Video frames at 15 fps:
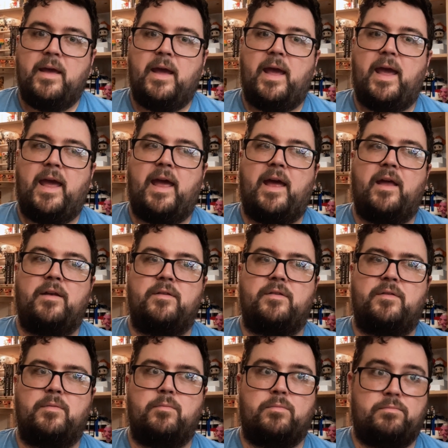and
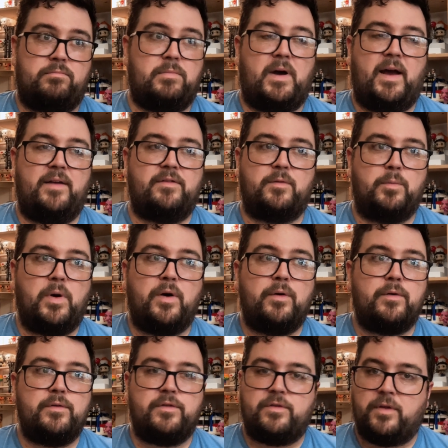I
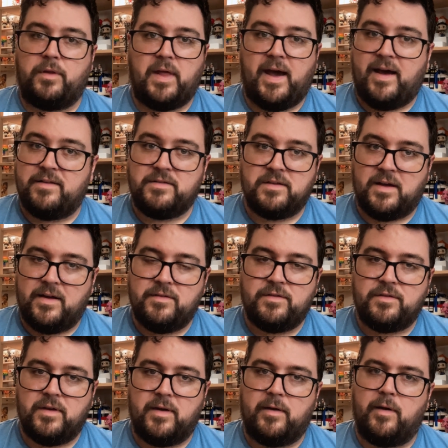suppose the last
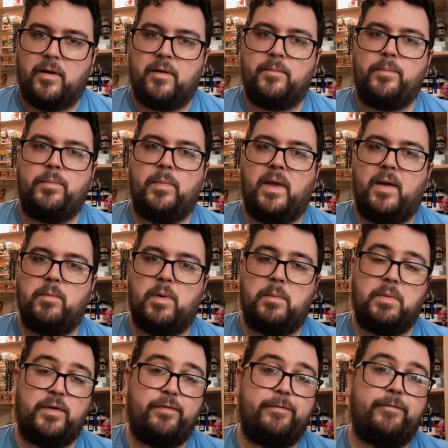gunslinger, but
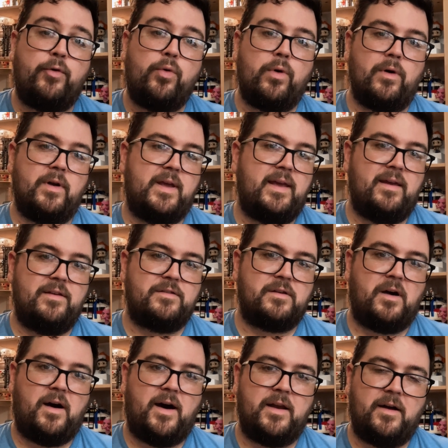before he is
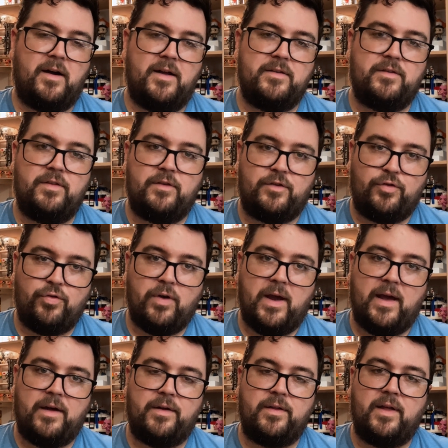caught onto the
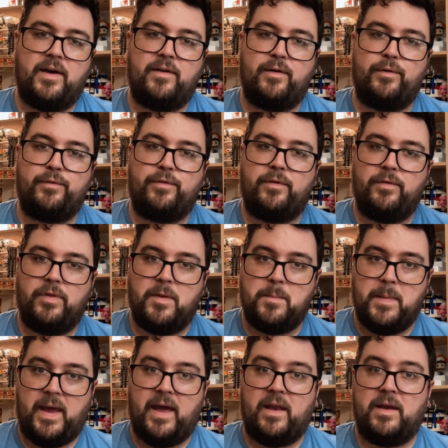trail of the
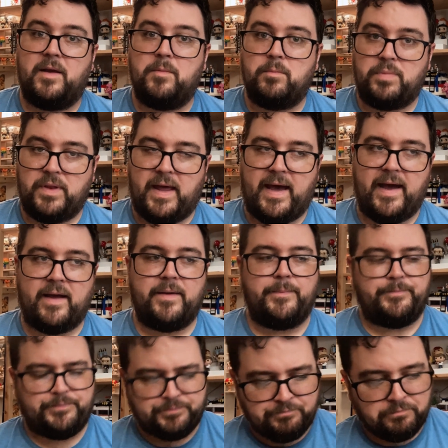Man in Black.
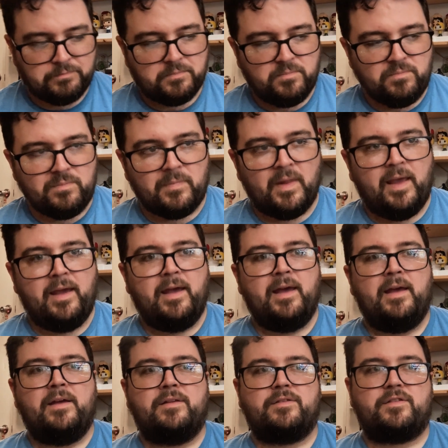
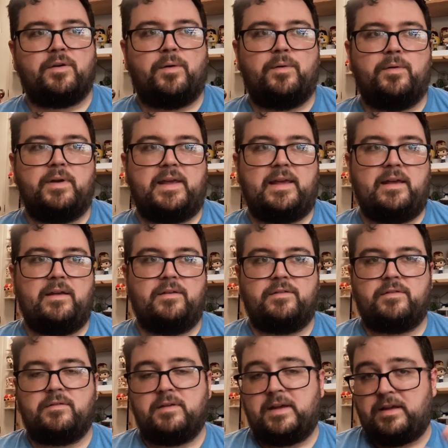So
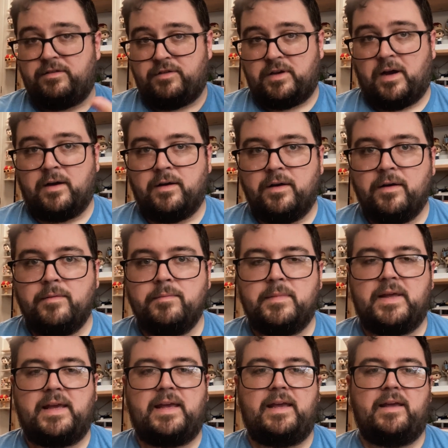he's younger,
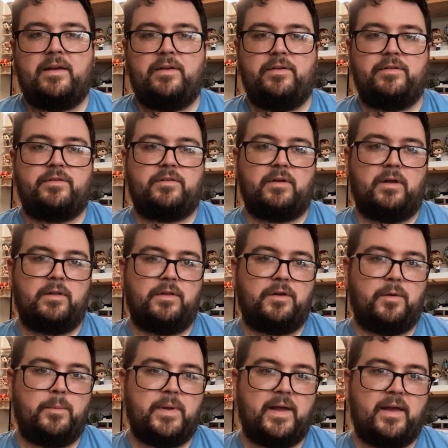he's a little
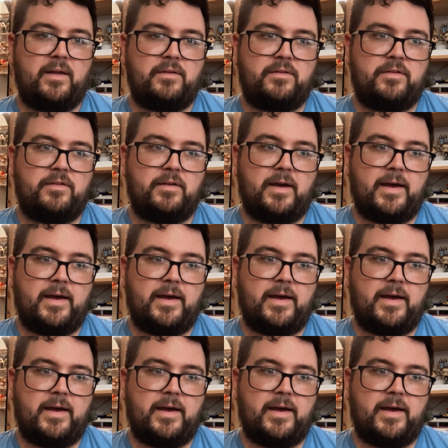bit